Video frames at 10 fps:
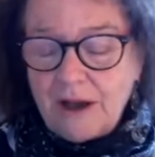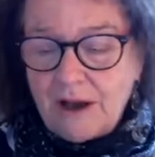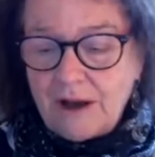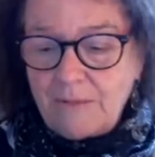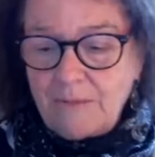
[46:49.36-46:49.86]

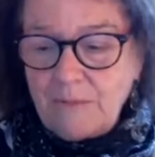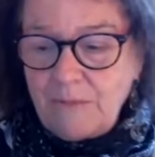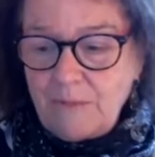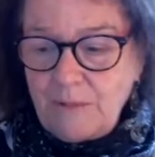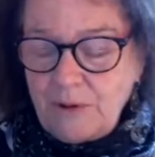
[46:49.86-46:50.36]

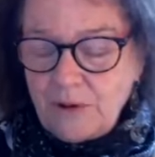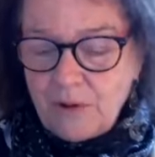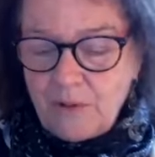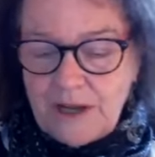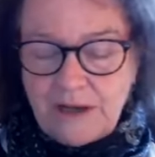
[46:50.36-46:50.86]
you
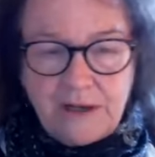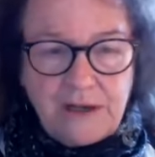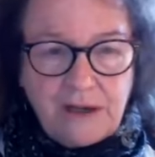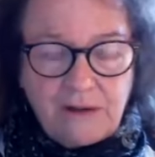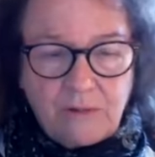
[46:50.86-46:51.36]
know,
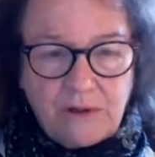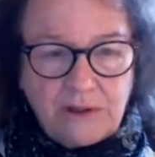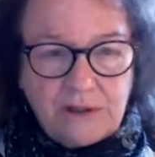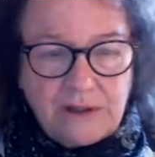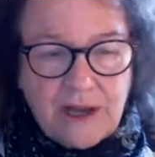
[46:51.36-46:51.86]
in
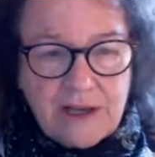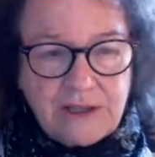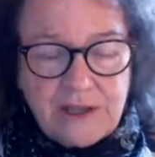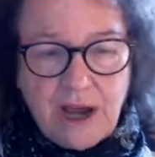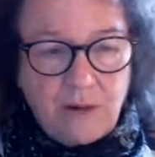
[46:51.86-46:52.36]
oil and
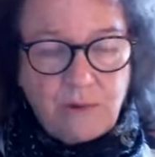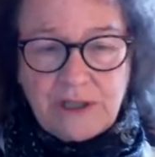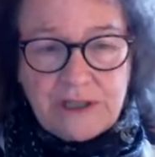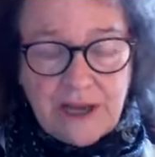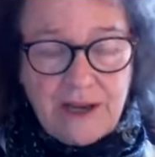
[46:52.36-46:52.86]
gas, I
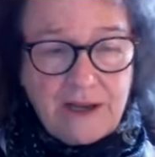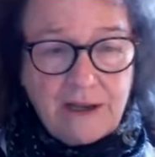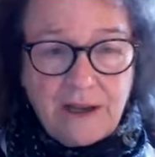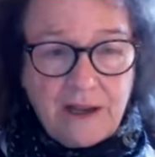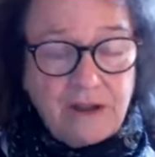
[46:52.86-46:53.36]
would say
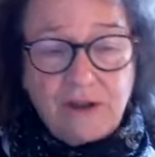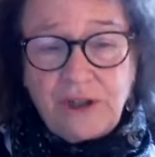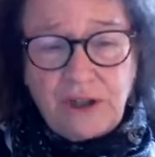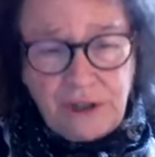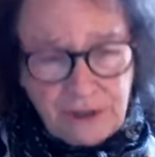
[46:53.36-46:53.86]

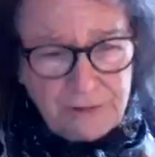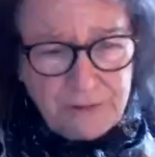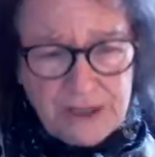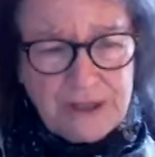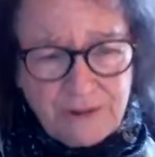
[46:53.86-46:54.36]
there's a
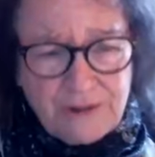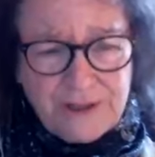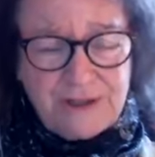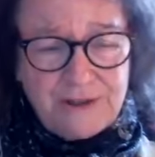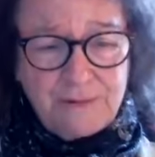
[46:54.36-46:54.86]
huge
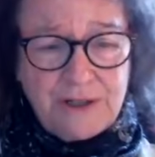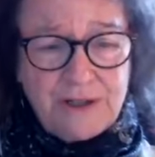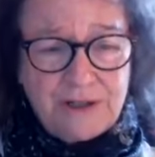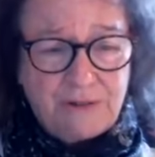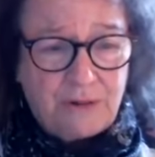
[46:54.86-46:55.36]
interest in doing
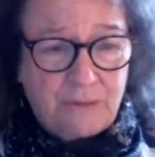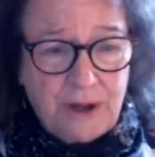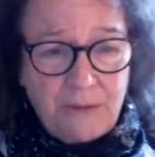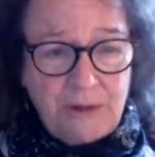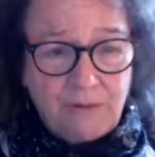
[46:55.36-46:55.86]

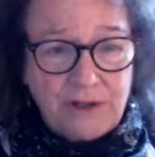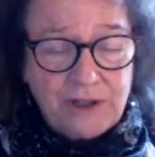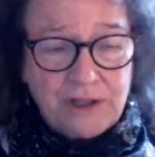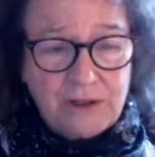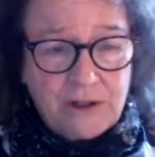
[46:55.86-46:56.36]
geothermal. I mean, if I
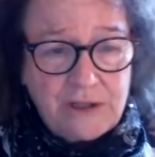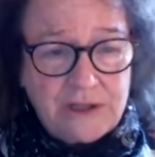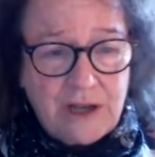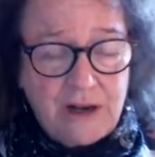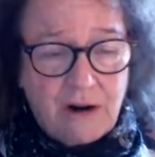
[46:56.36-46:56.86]
just look
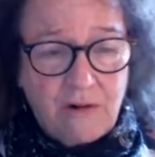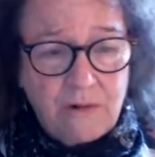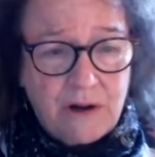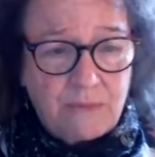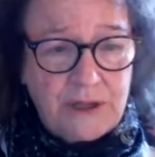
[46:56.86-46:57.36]
inside our
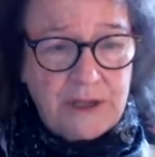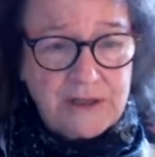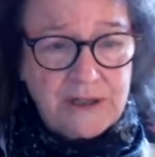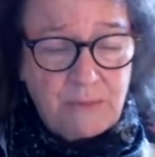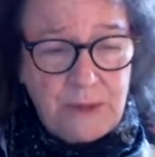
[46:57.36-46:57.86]
own company,
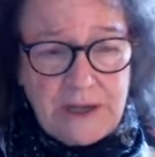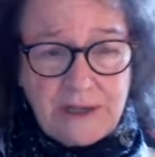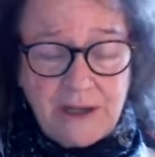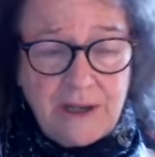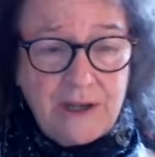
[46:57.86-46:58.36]

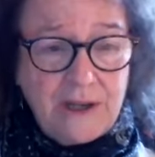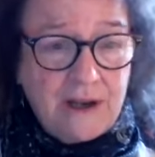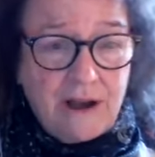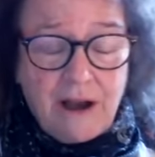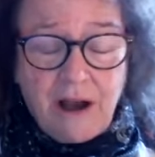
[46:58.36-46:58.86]
SLB,
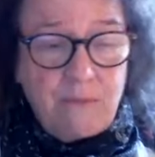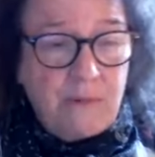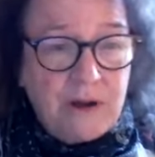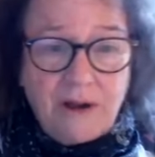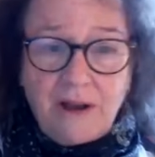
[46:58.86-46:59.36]

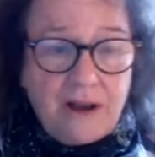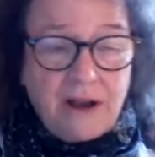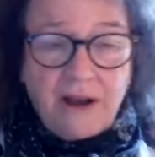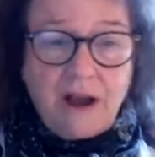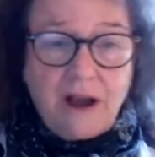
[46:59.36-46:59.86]

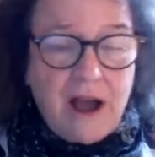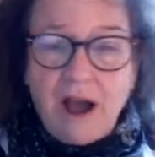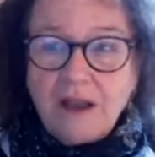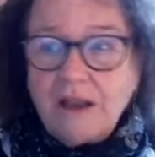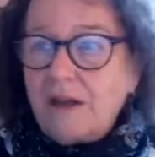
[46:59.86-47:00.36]

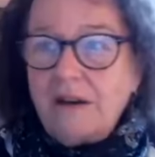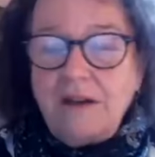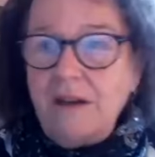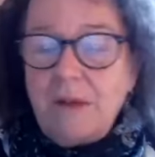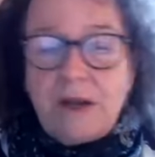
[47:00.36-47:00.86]
I get
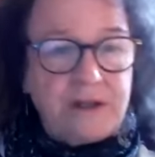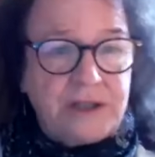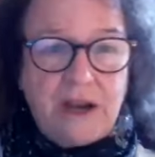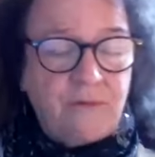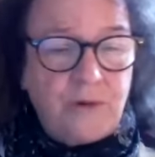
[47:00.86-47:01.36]
emails
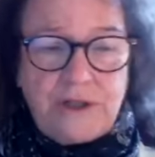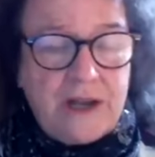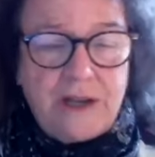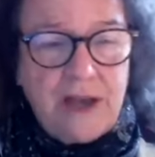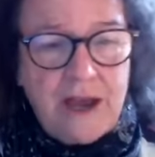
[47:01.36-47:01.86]
every
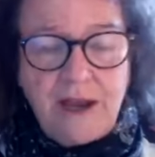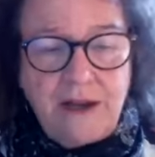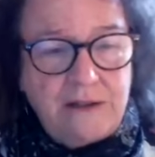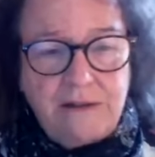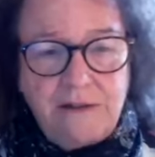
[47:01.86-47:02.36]
day.
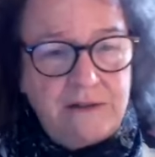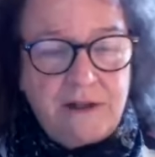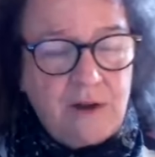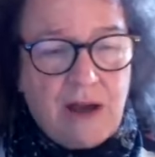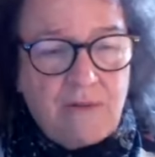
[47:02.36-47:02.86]
Hey,
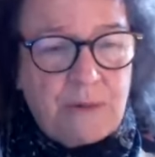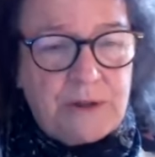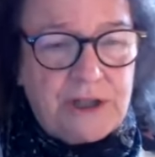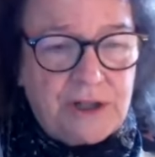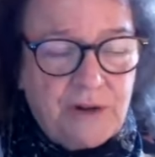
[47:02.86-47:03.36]
do you have a
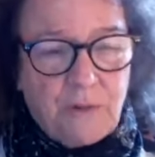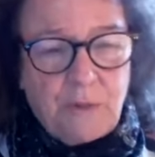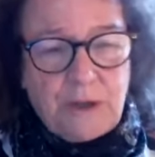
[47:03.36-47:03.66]
position for